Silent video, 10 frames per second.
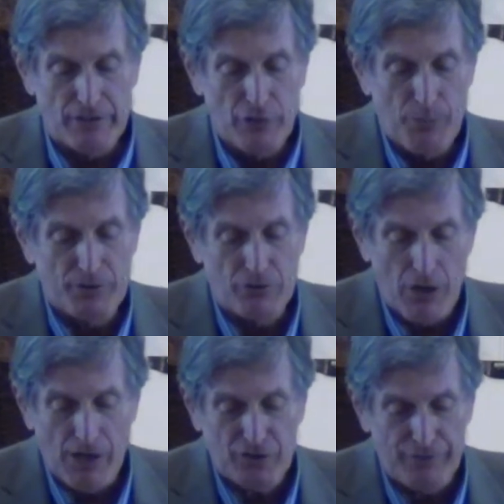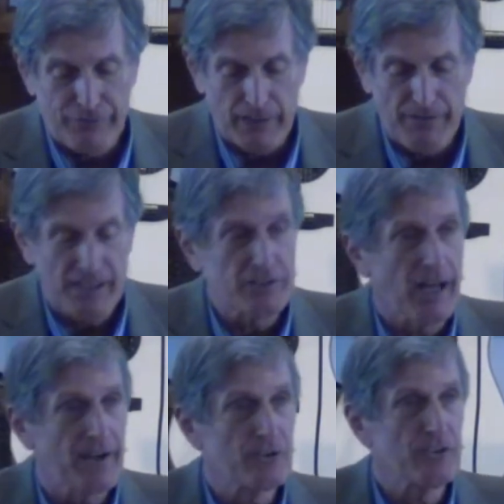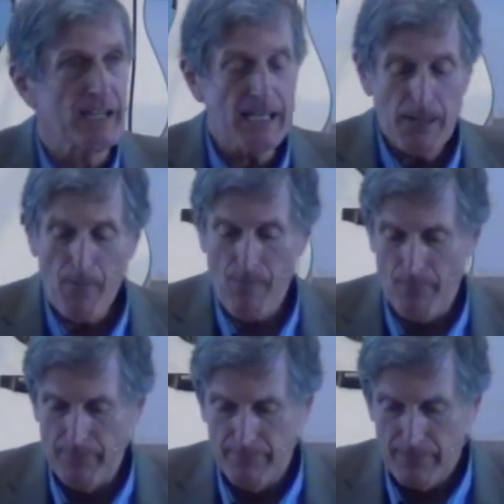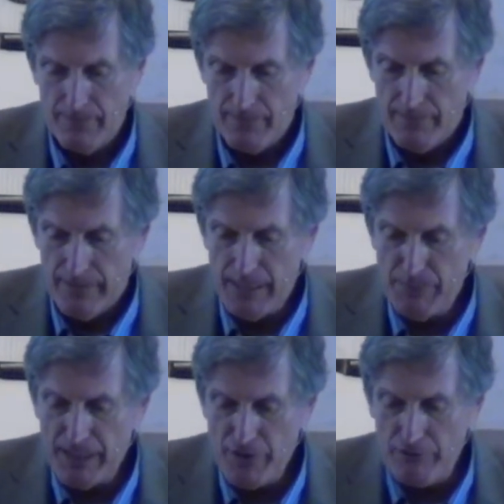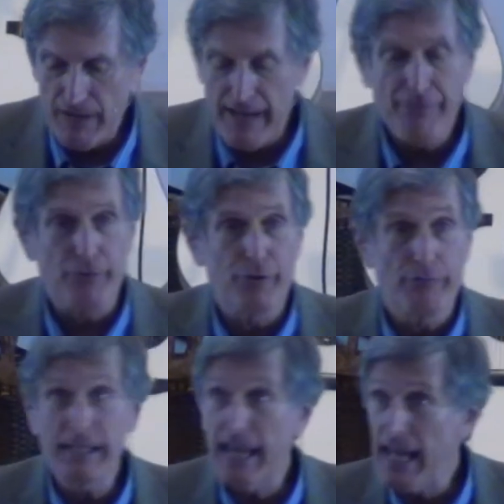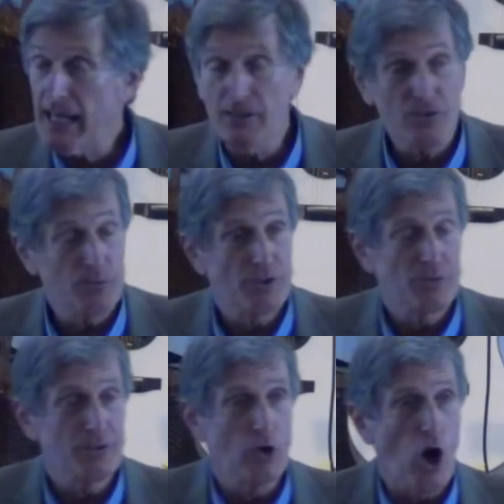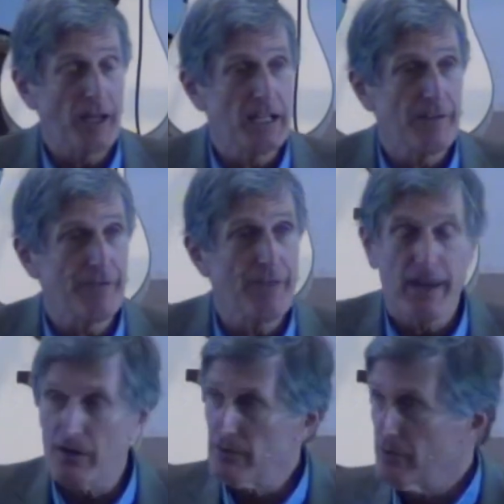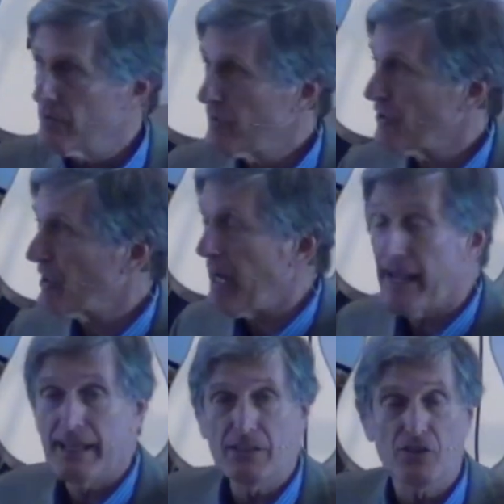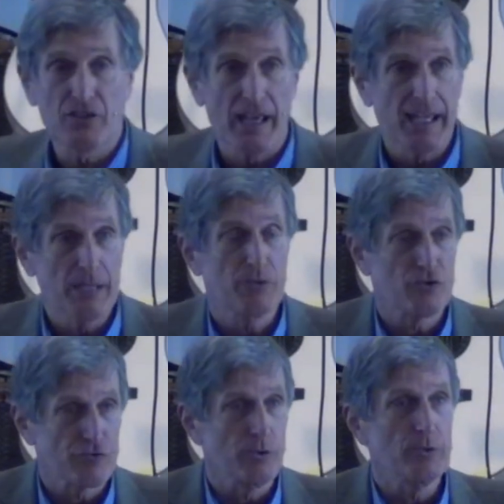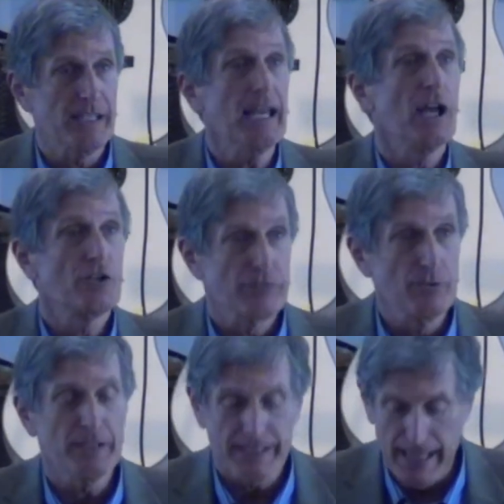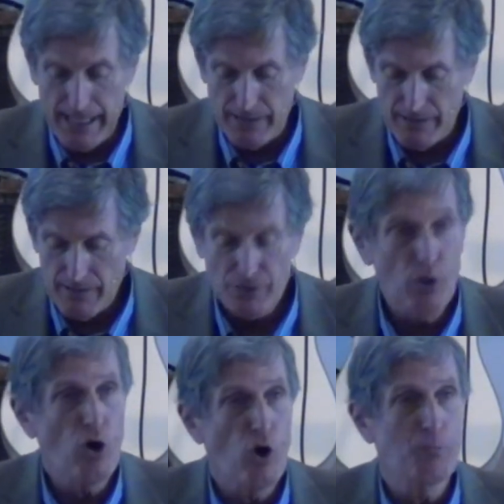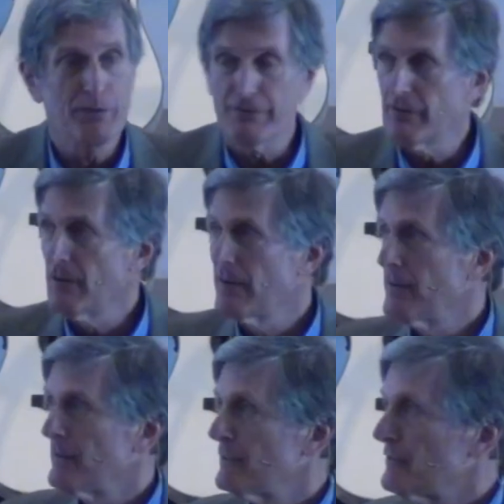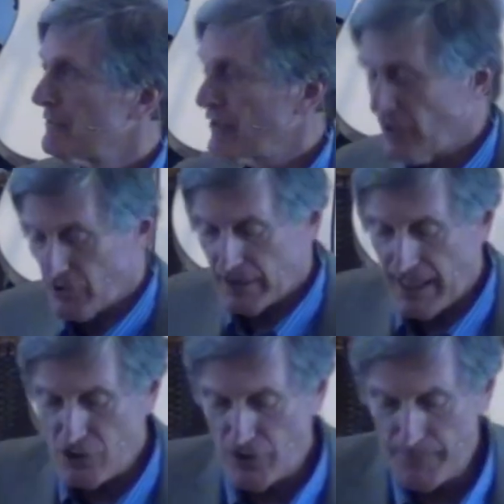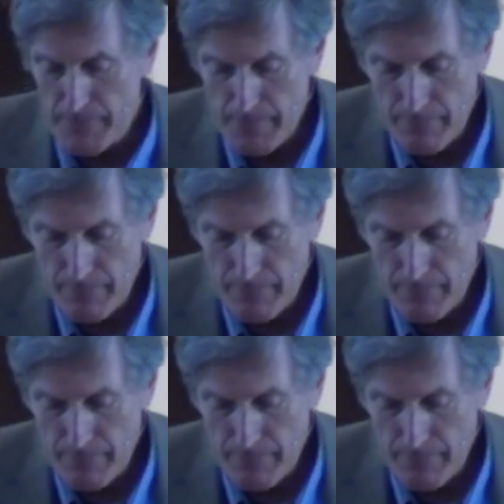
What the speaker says: a Roman cross in front of the entire city. He'd been in the grave for 3 days, which was long enough in their society to say he was truly, truly dead, no hope of resuscitation.